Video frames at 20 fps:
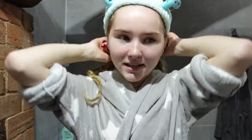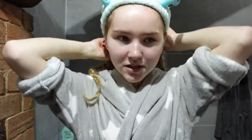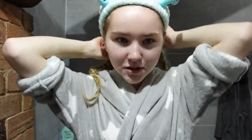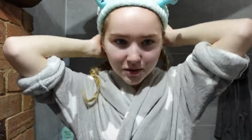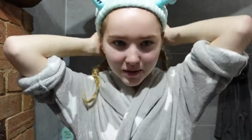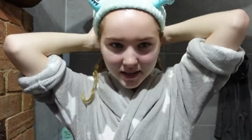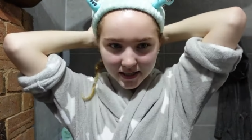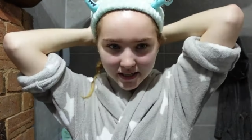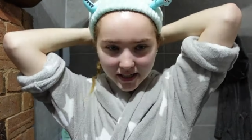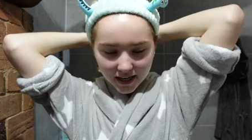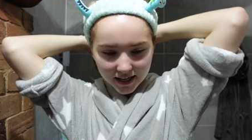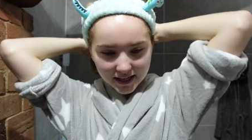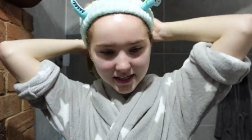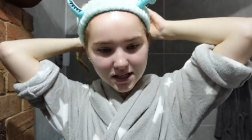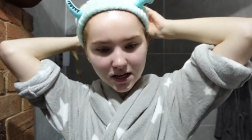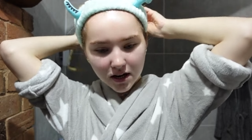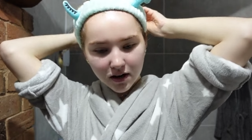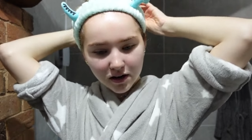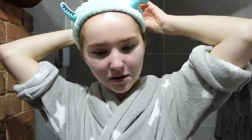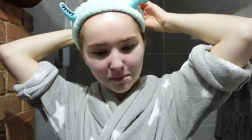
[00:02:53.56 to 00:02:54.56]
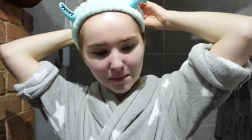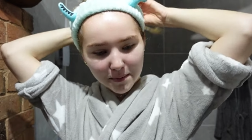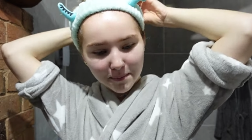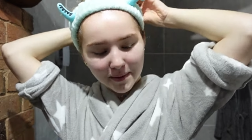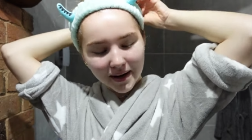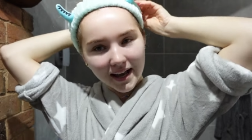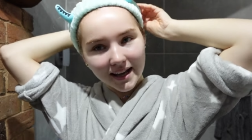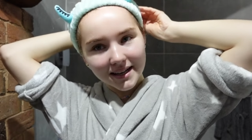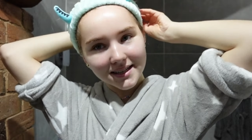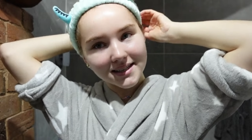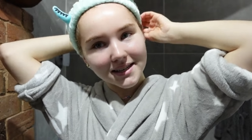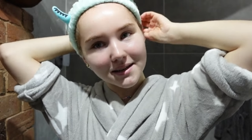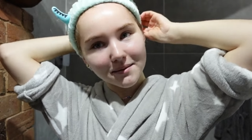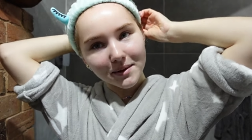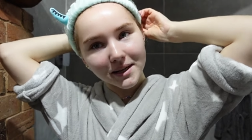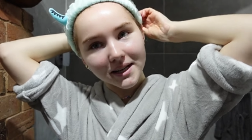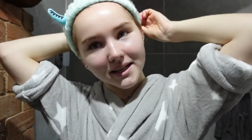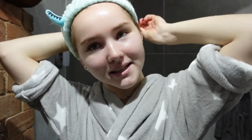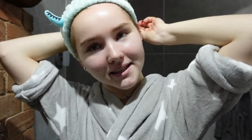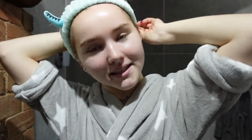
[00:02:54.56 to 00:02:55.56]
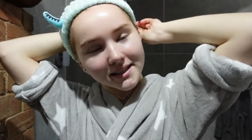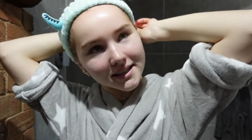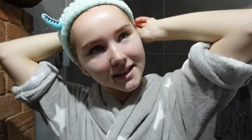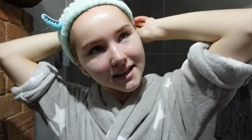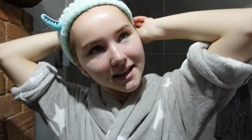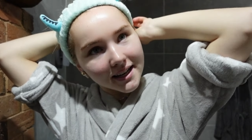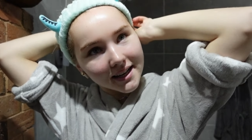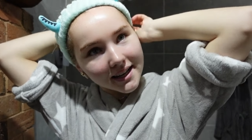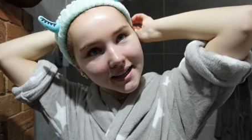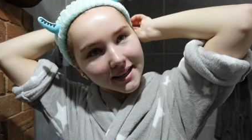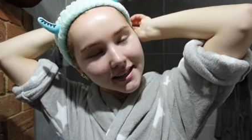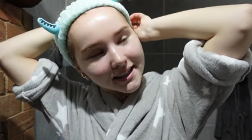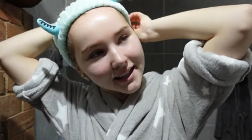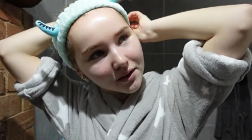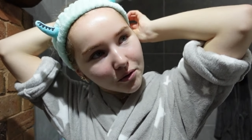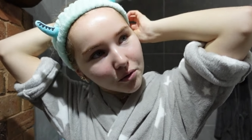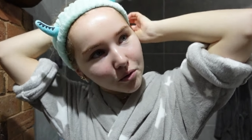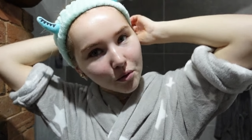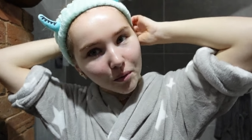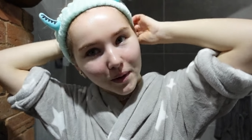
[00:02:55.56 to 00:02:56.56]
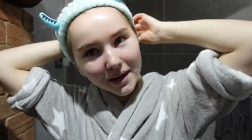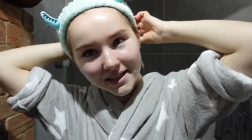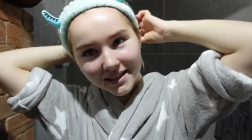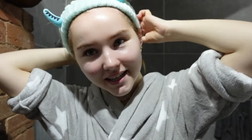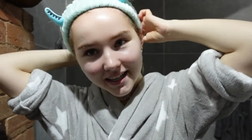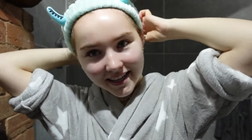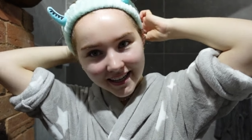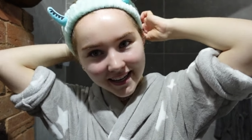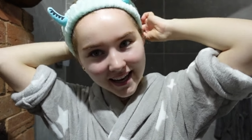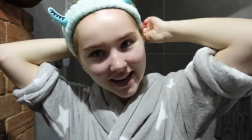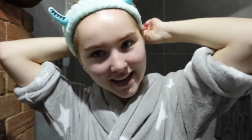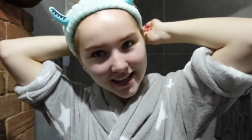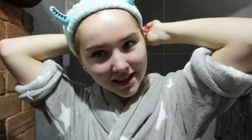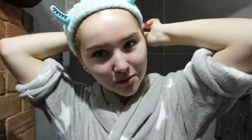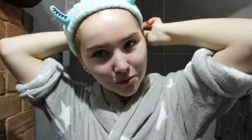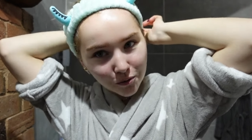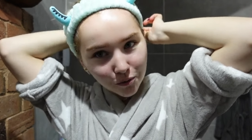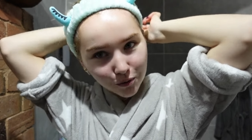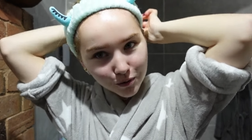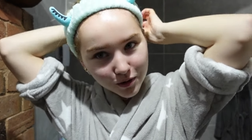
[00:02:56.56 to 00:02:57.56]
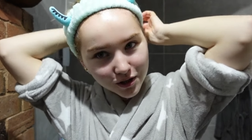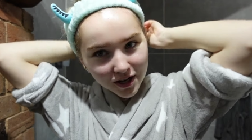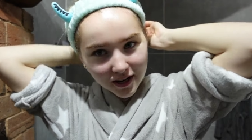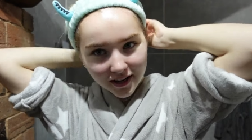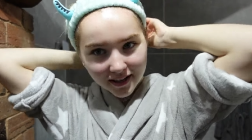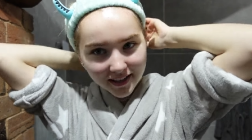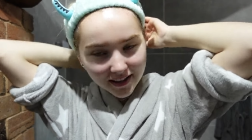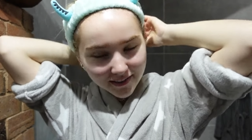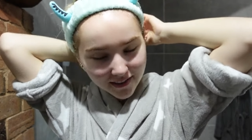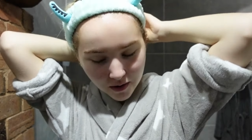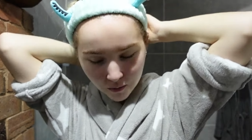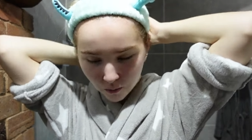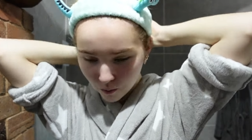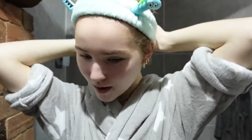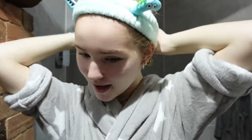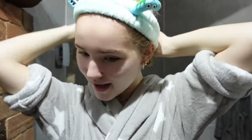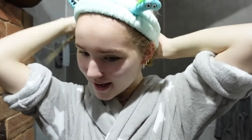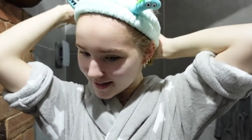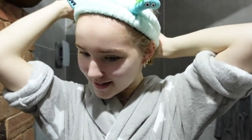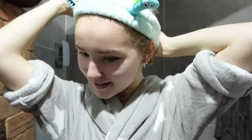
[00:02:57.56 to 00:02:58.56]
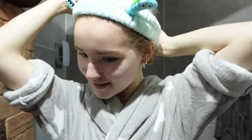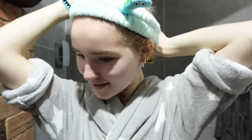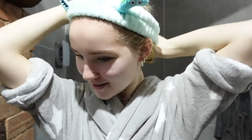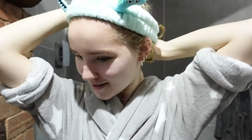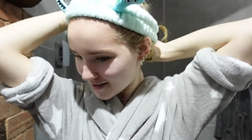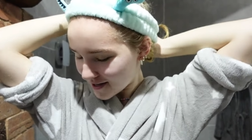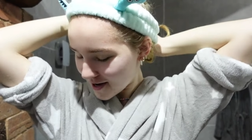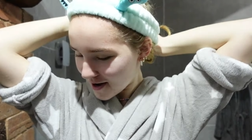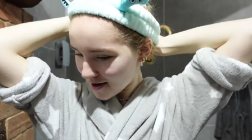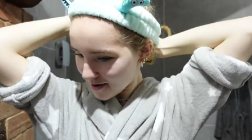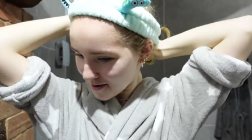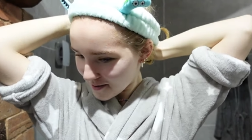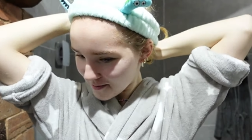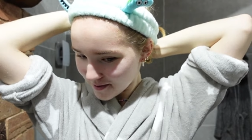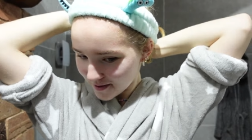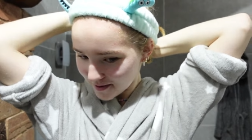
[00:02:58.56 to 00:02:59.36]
do need to like tuck my plaits in because they always like get in the water and then they're wet and it's so